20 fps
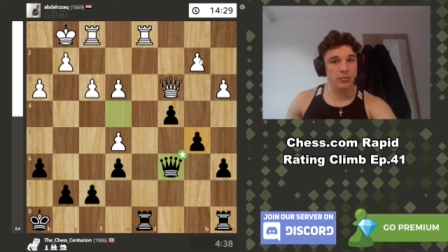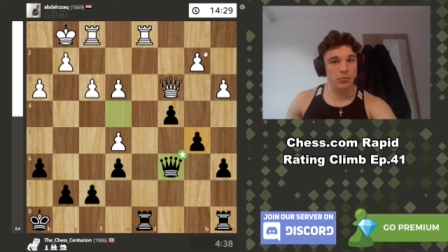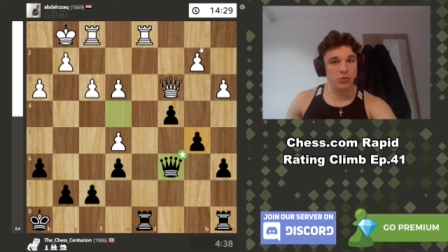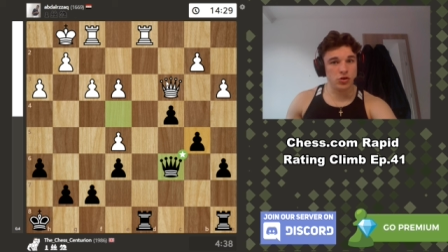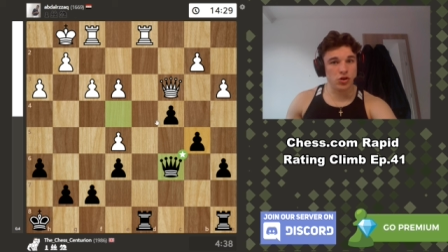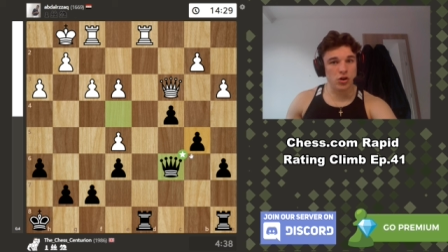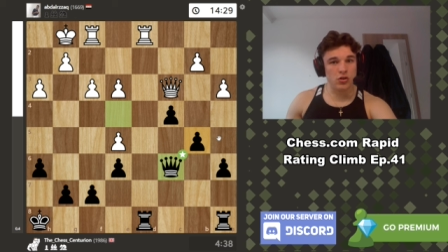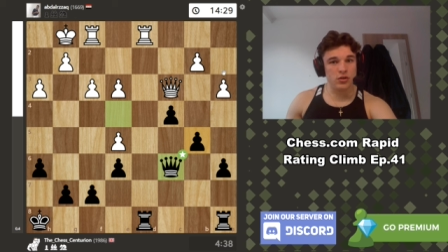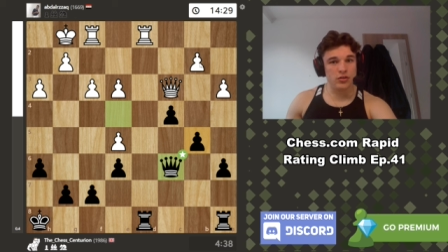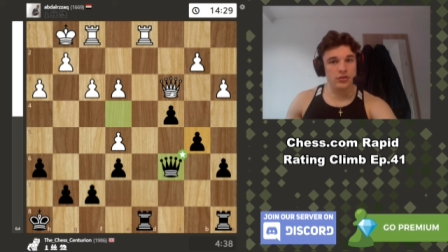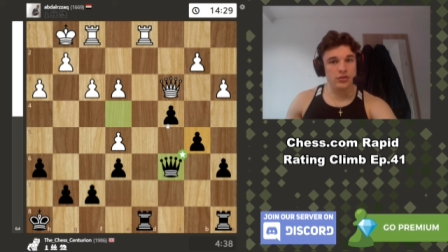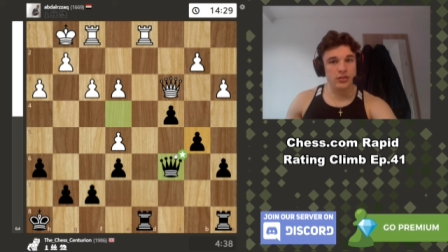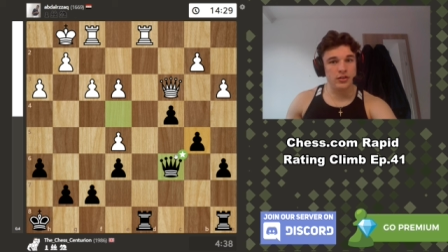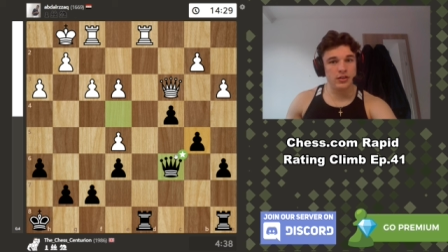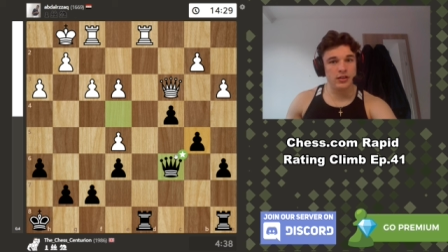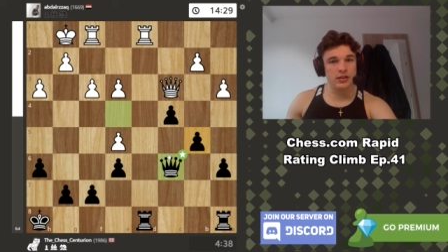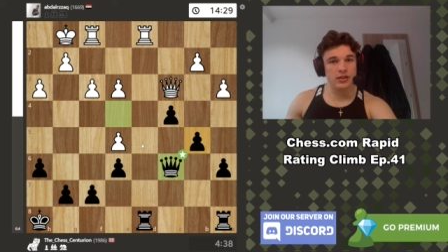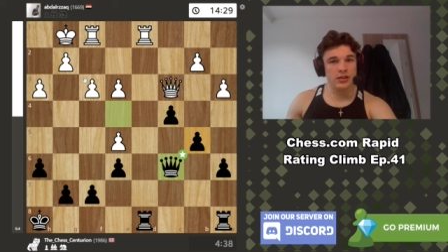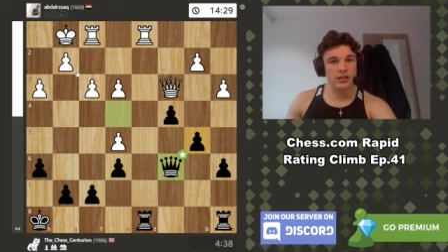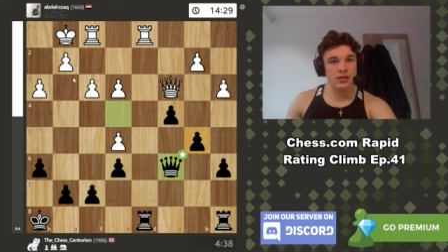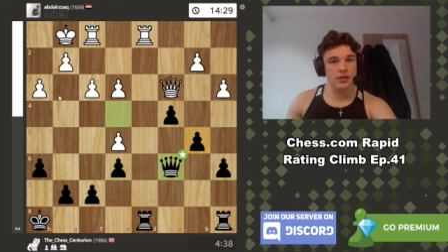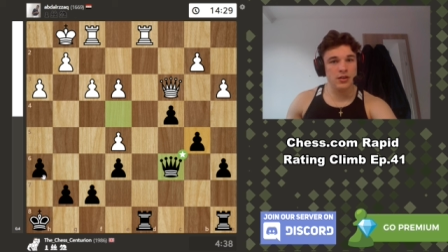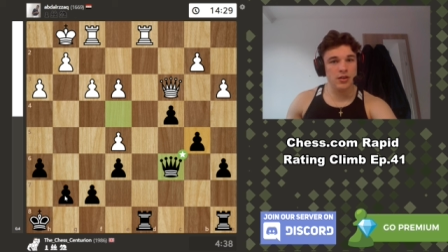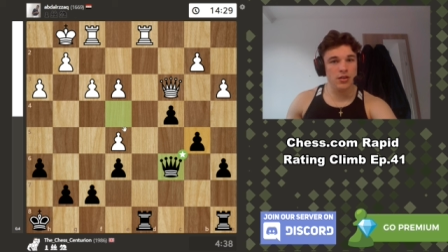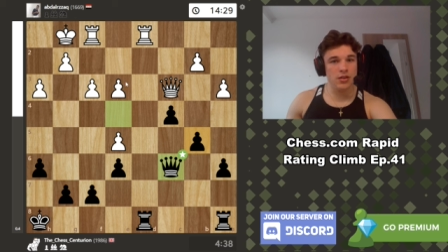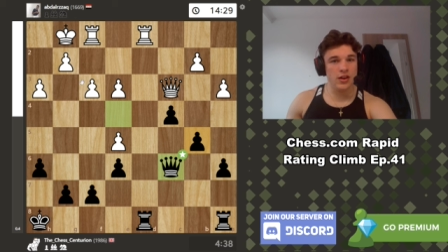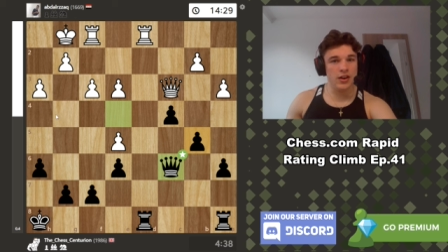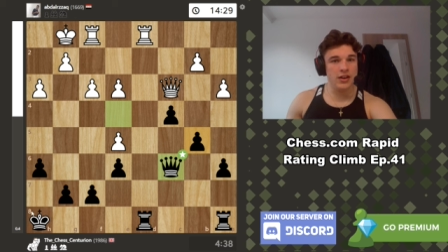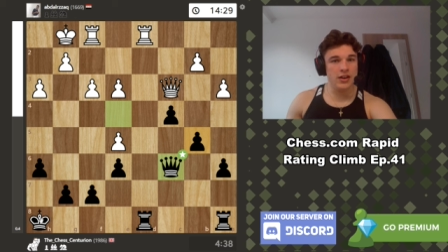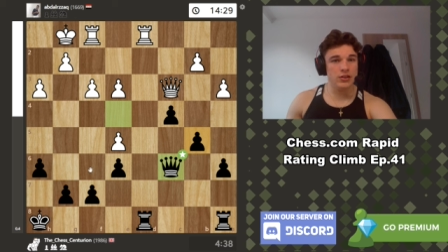majority
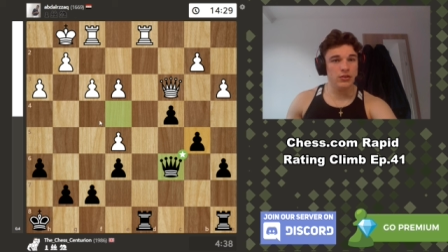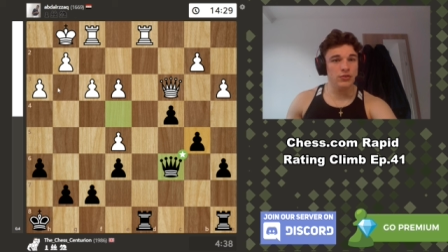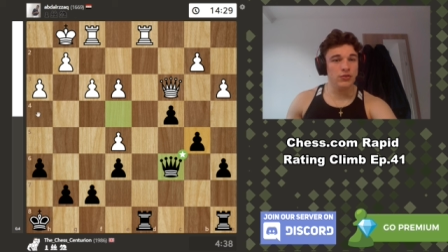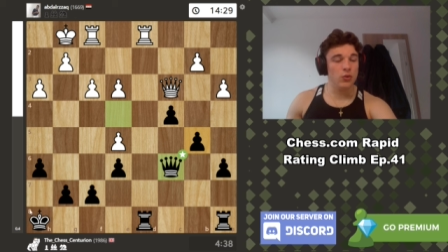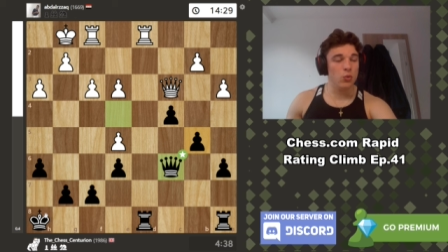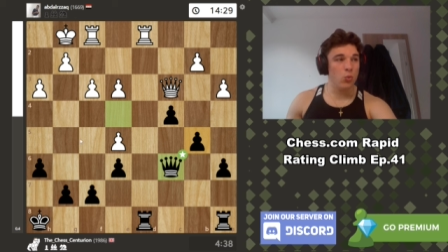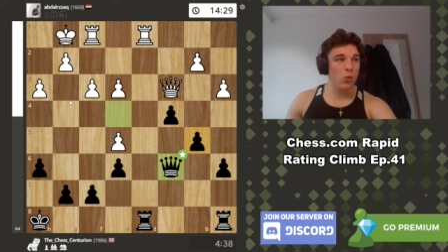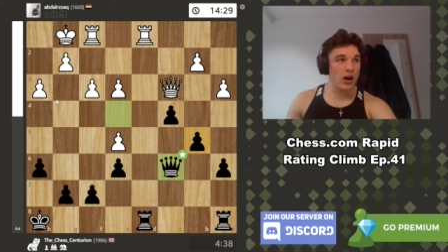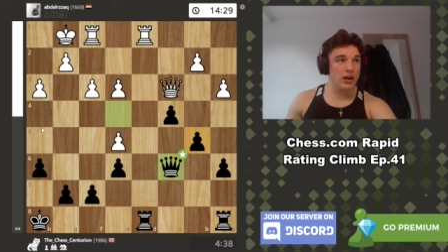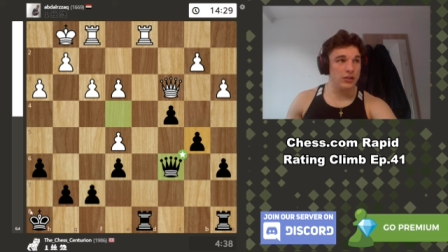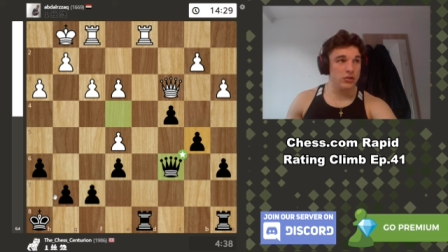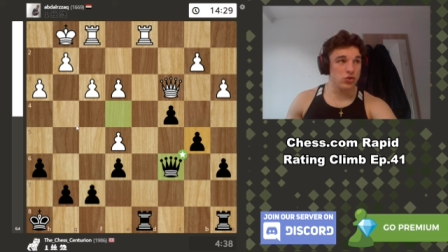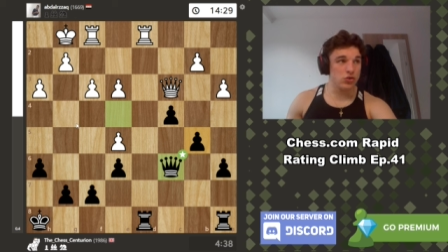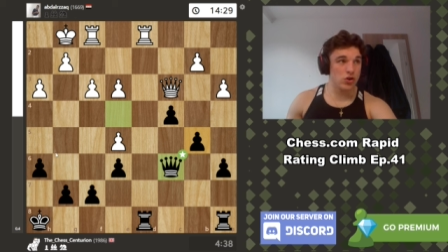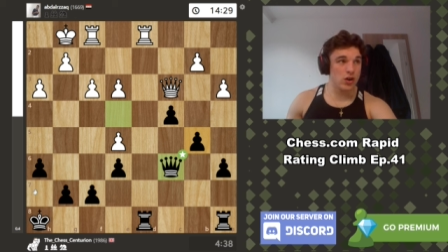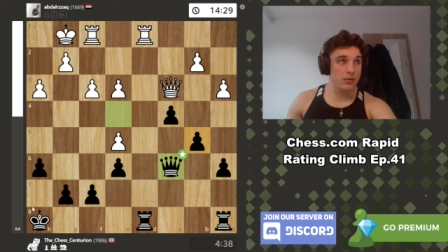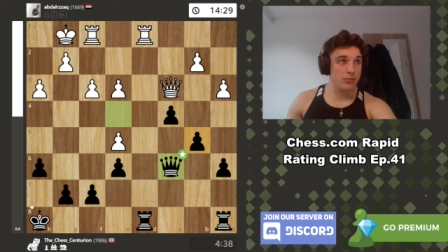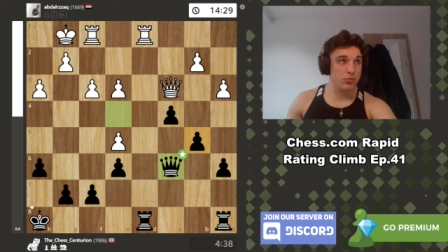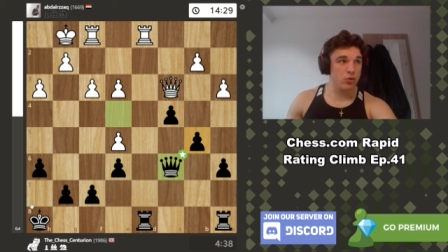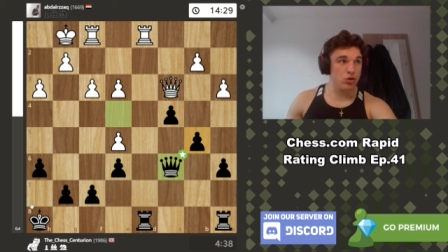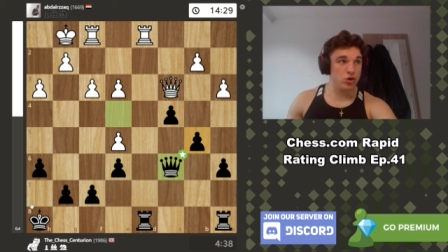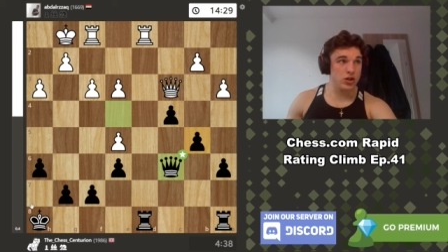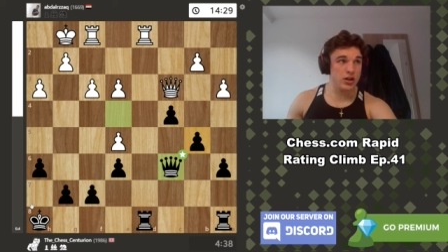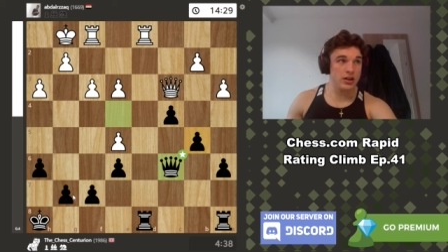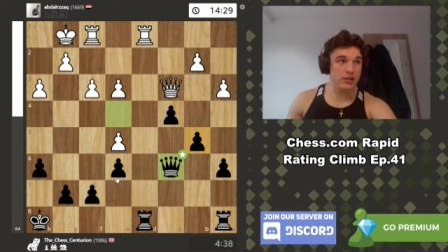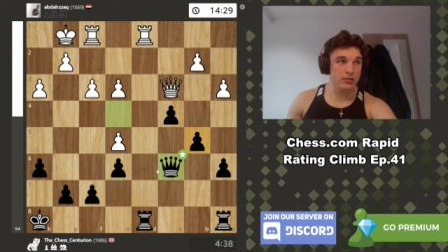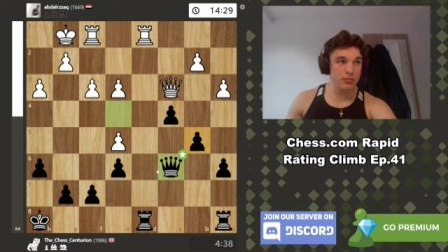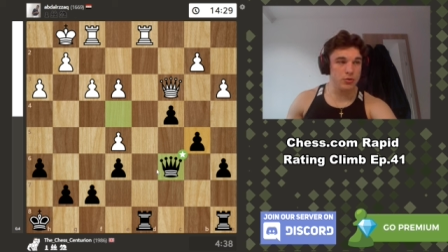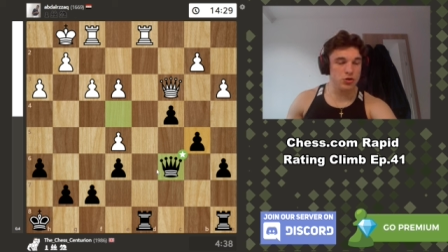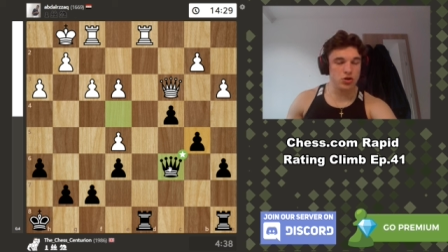than it is for white to try and push
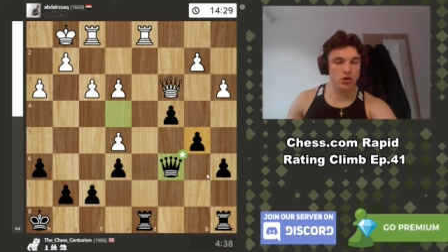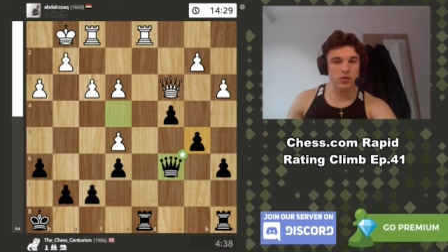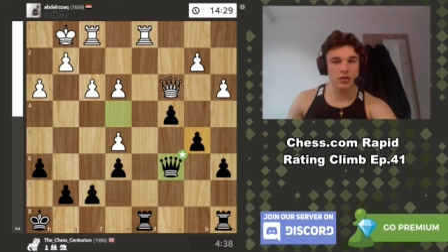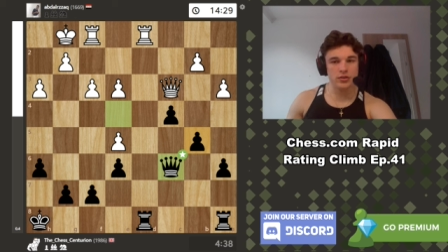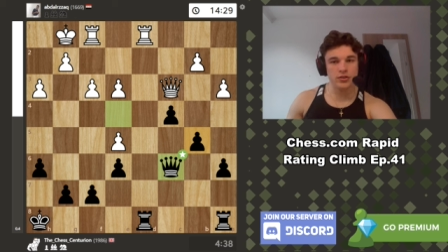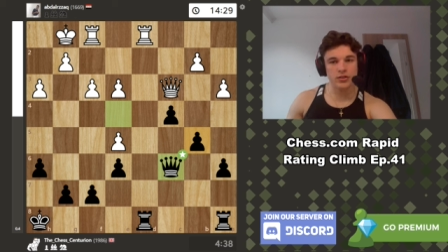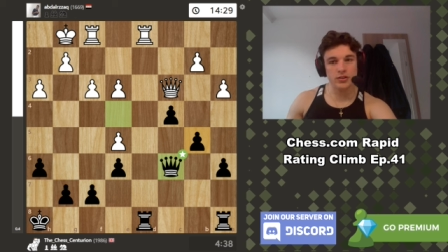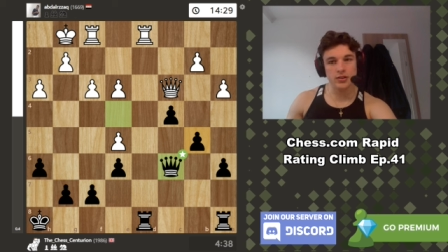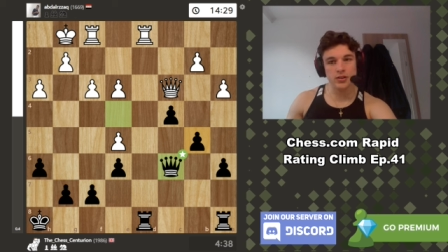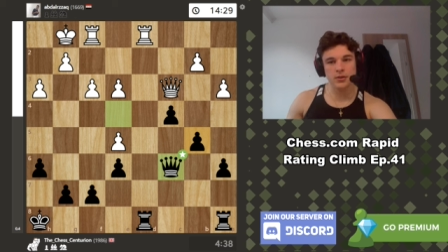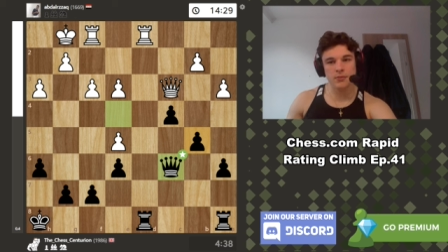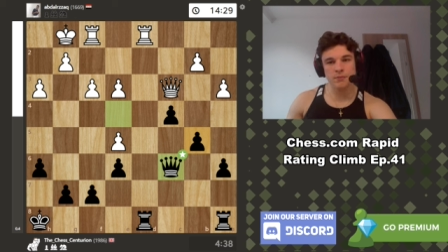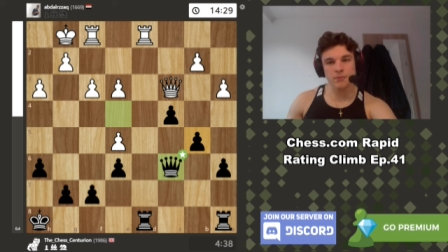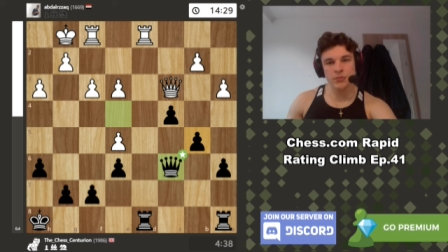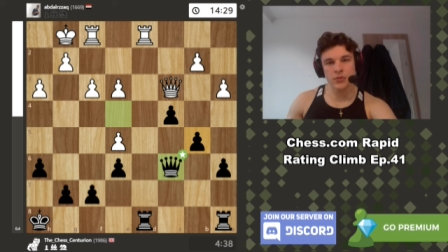his majority.